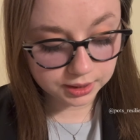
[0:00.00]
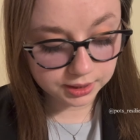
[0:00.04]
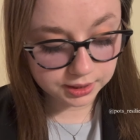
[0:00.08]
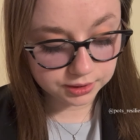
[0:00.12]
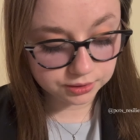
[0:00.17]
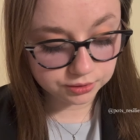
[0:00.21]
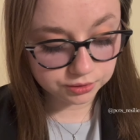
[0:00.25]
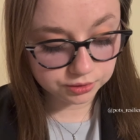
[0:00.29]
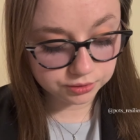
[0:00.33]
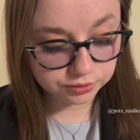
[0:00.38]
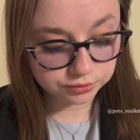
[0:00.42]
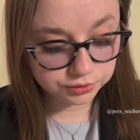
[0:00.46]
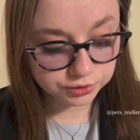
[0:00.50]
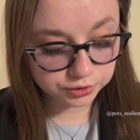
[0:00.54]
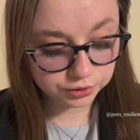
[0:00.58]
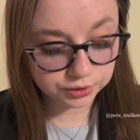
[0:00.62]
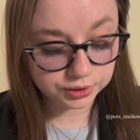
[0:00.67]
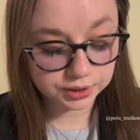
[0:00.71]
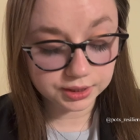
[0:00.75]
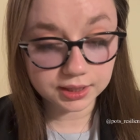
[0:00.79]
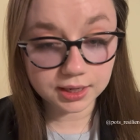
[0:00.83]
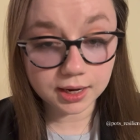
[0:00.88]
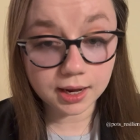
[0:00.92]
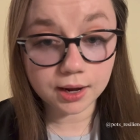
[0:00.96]
a new
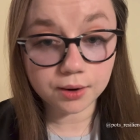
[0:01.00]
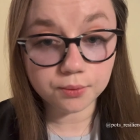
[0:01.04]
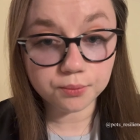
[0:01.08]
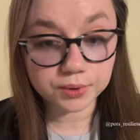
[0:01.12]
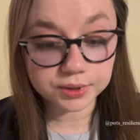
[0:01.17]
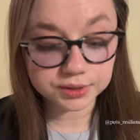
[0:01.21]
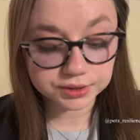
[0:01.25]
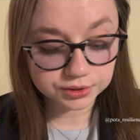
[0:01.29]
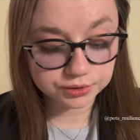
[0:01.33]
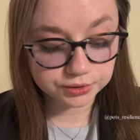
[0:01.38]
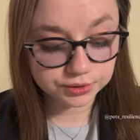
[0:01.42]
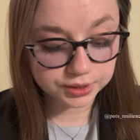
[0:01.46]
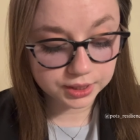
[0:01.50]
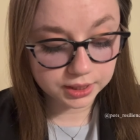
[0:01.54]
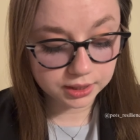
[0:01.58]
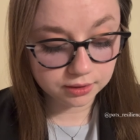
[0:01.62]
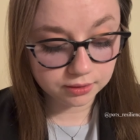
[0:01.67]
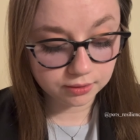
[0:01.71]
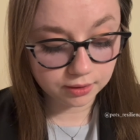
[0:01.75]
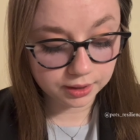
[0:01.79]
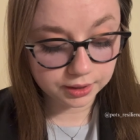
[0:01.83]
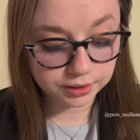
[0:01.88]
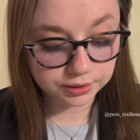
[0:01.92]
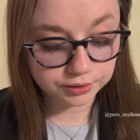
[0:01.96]
journey at Western
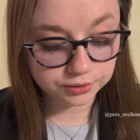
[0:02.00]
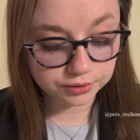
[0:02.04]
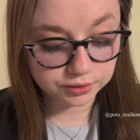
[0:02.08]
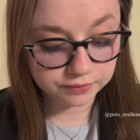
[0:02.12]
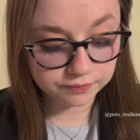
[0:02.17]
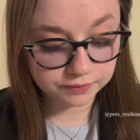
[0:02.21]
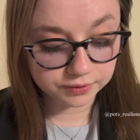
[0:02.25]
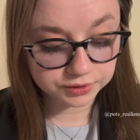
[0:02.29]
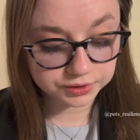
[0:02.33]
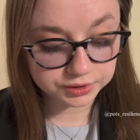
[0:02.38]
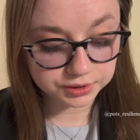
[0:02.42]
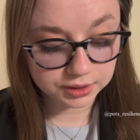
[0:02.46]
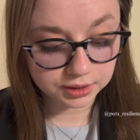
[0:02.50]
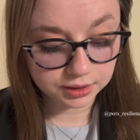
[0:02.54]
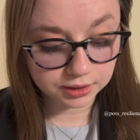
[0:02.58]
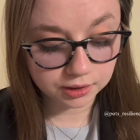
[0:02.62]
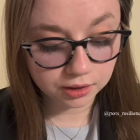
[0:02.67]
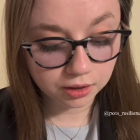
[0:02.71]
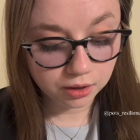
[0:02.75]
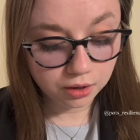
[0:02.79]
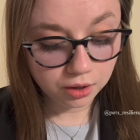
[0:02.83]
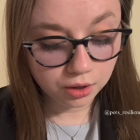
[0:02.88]
Carolina University